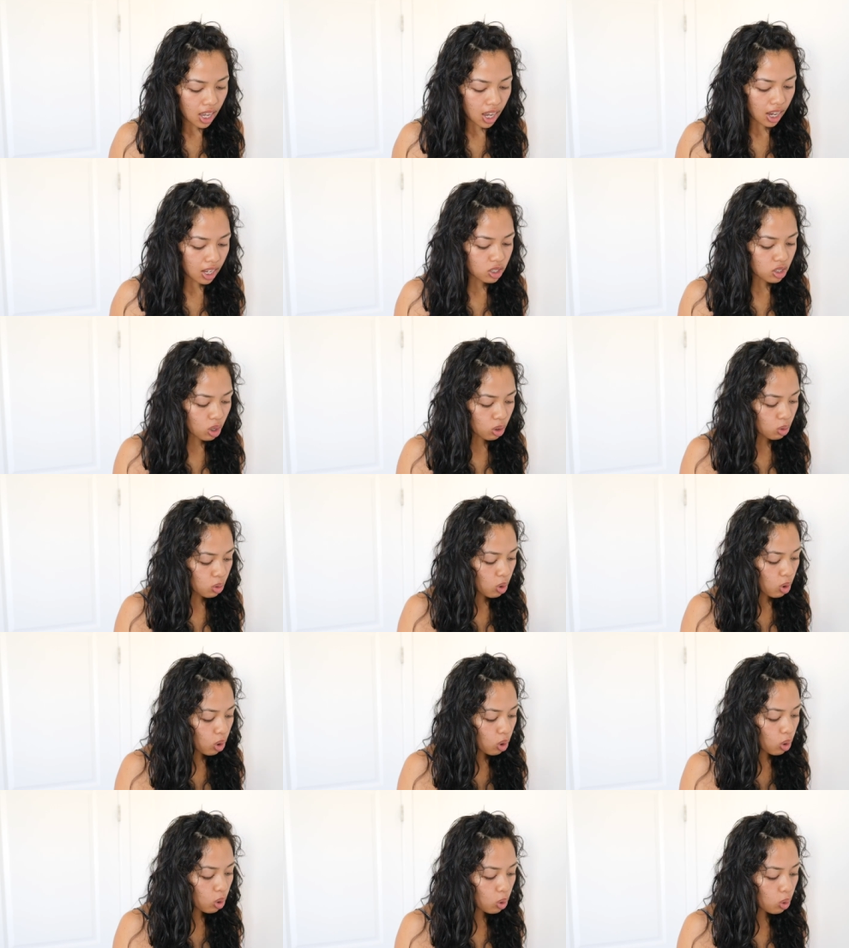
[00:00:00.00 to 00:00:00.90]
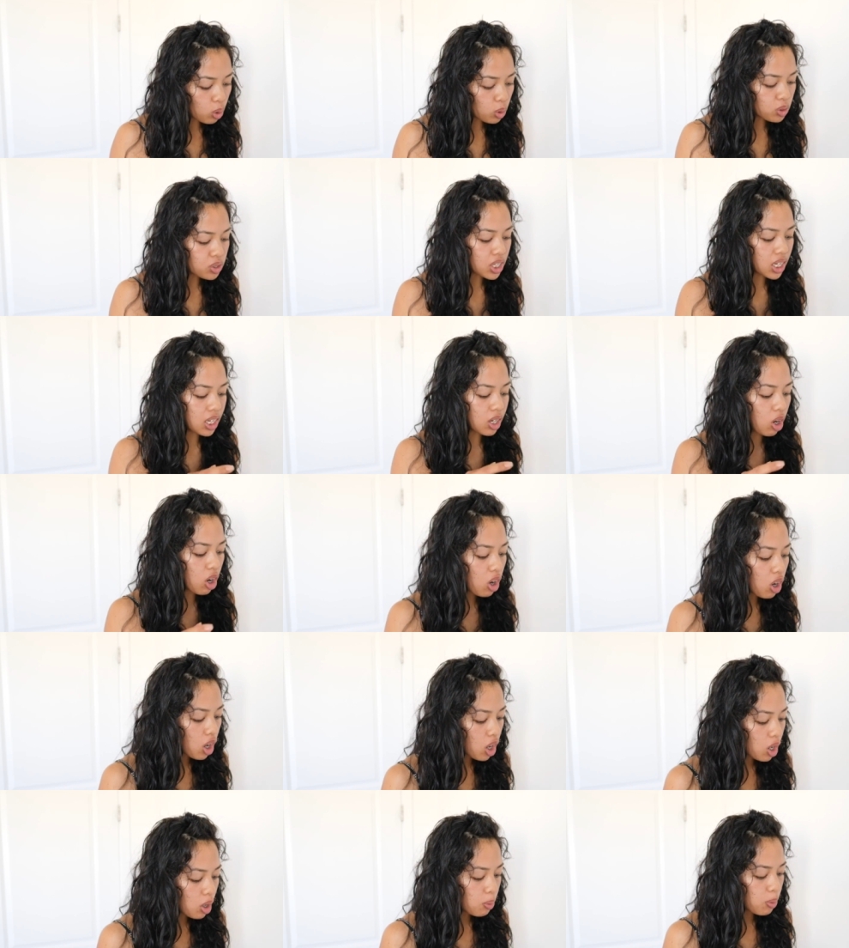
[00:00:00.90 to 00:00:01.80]
I don't hold and
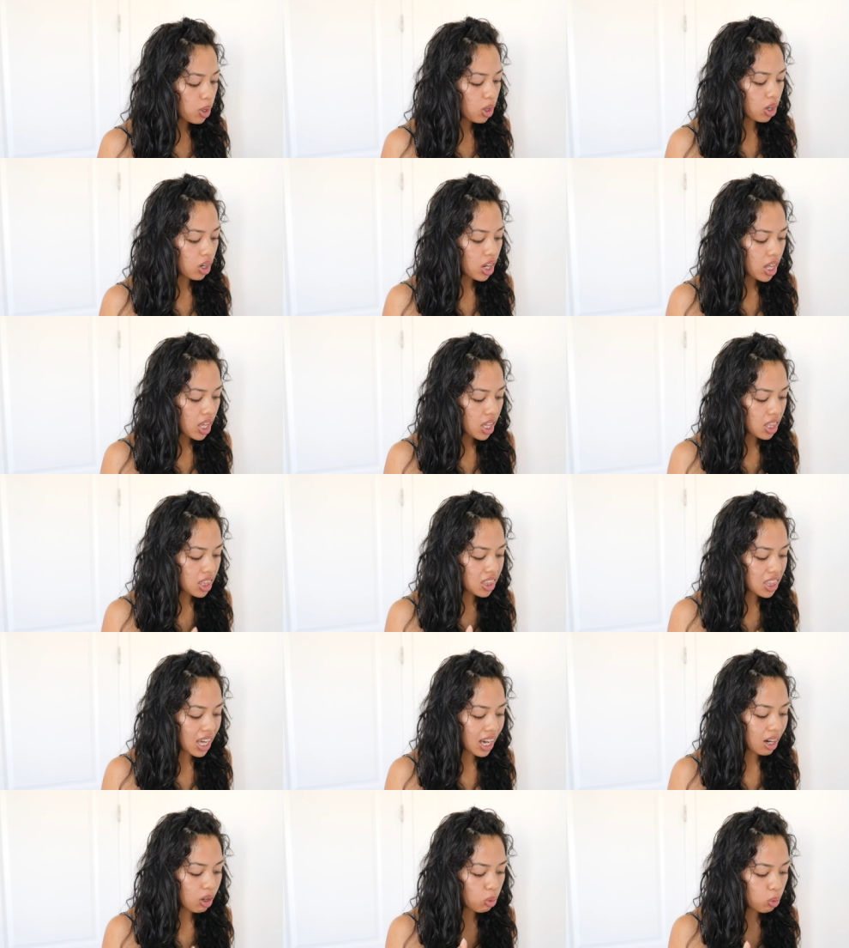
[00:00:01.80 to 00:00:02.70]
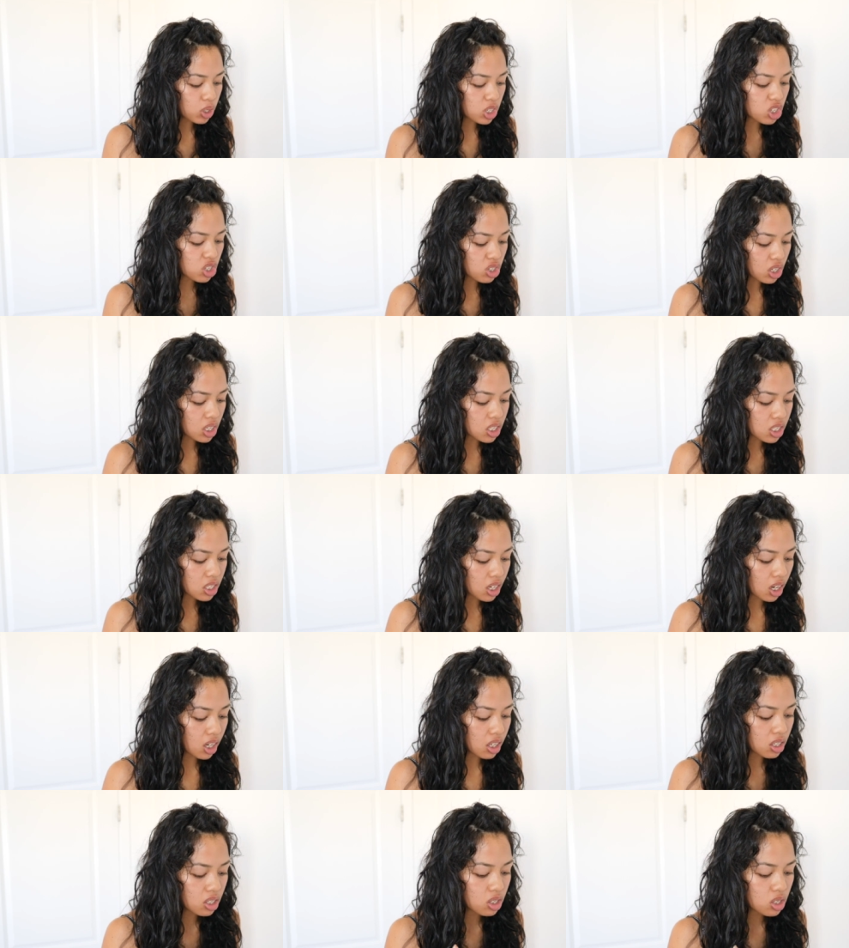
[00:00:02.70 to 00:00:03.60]
harbor that which does
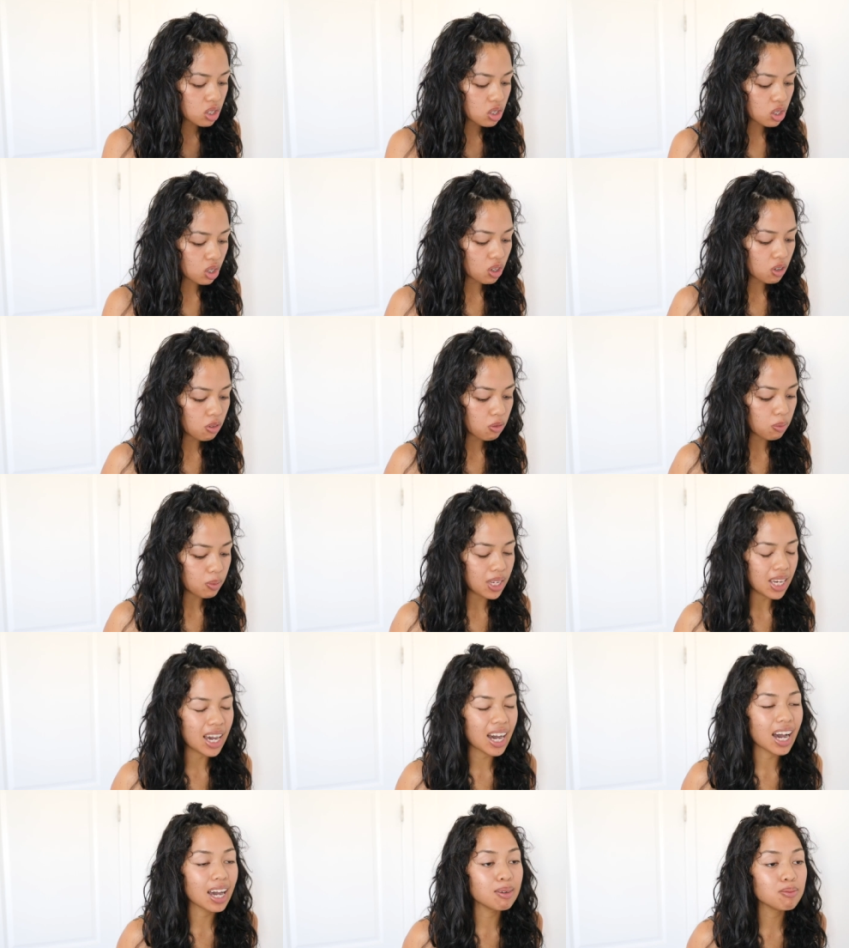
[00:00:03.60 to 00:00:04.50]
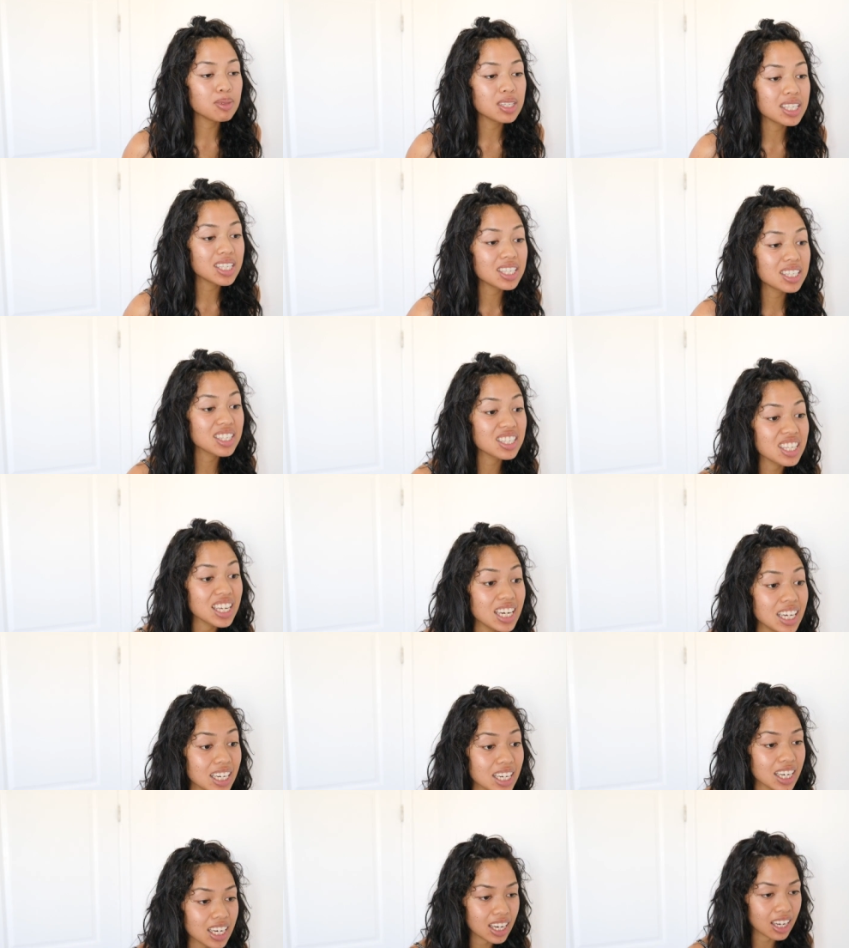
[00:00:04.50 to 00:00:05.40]
not serve me. I'm
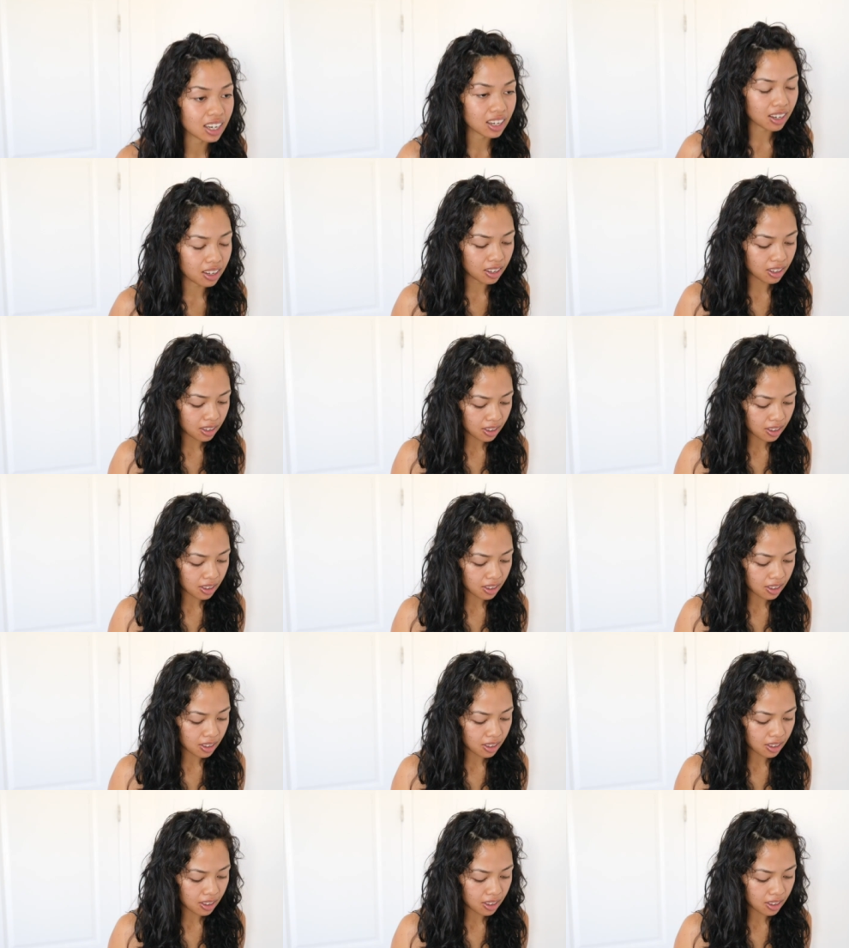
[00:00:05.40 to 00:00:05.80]
sinking.